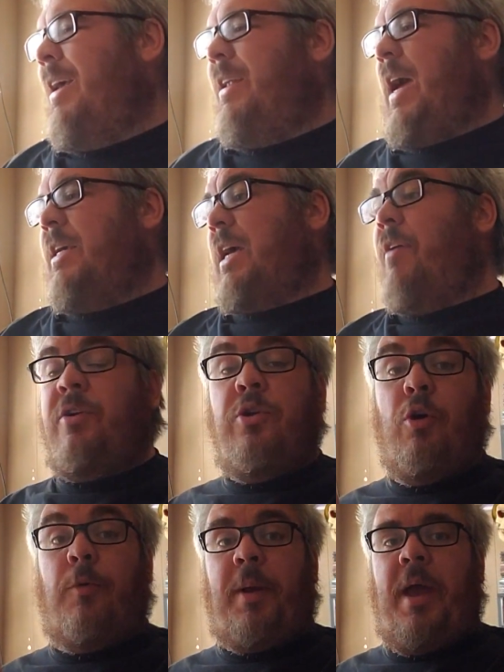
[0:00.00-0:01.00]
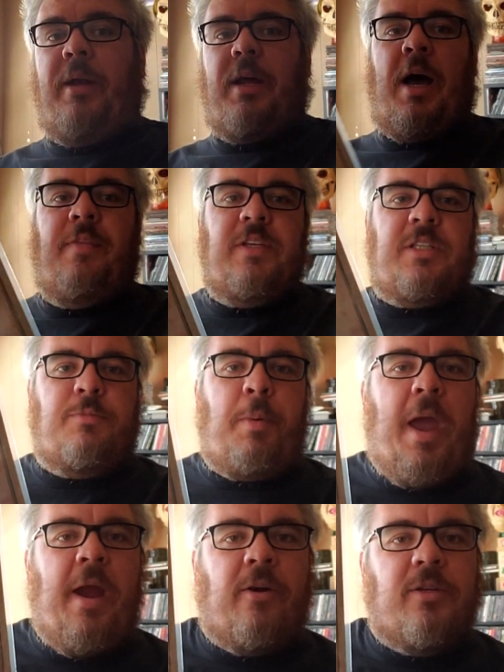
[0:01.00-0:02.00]
Next, I have a newer band. This is
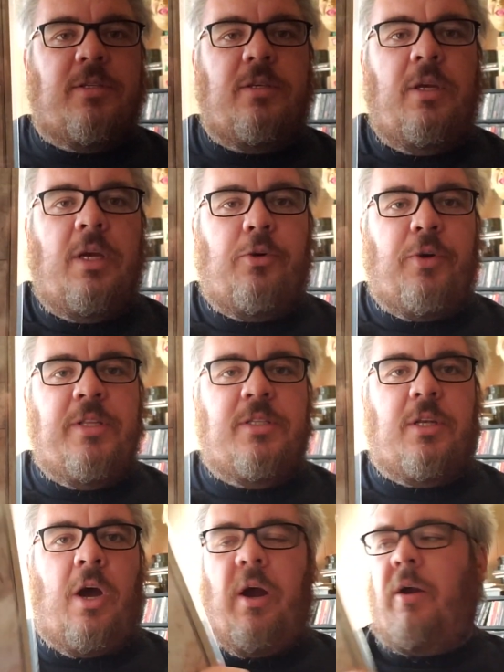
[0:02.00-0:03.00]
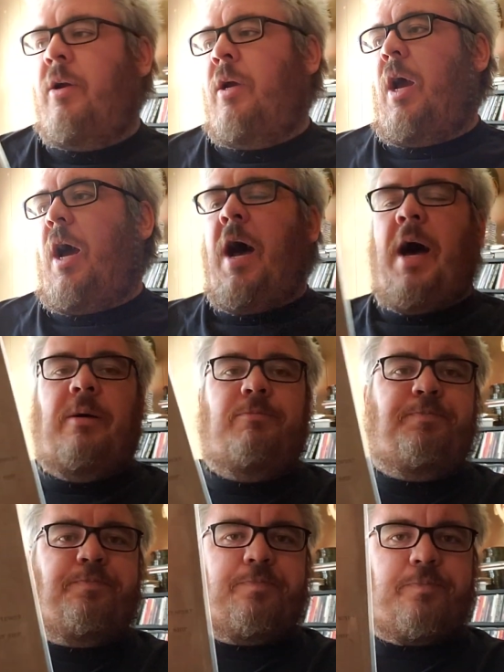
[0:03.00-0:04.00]
Pears, Green Star.
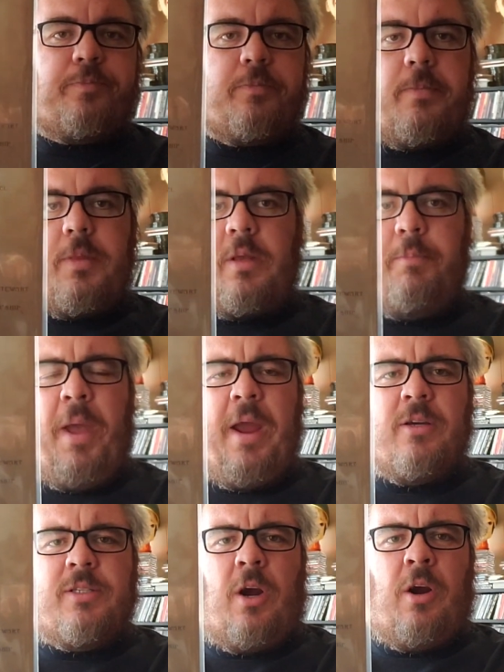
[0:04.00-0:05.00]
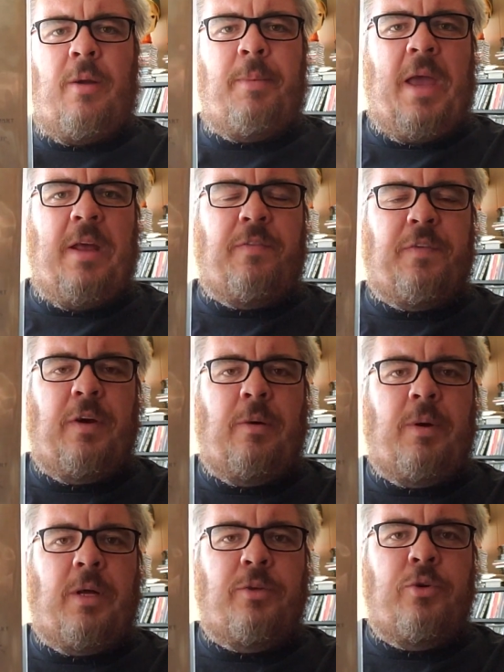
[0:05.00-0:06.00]
Pears are a band
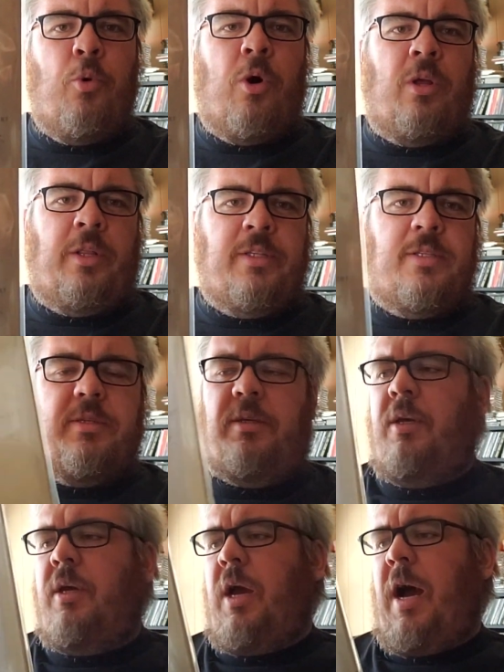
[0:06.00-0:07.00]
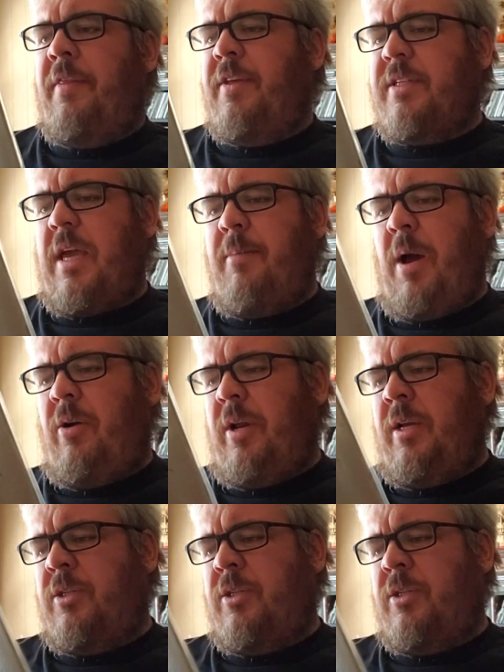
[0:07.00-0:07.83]
from New Orleans. This came out in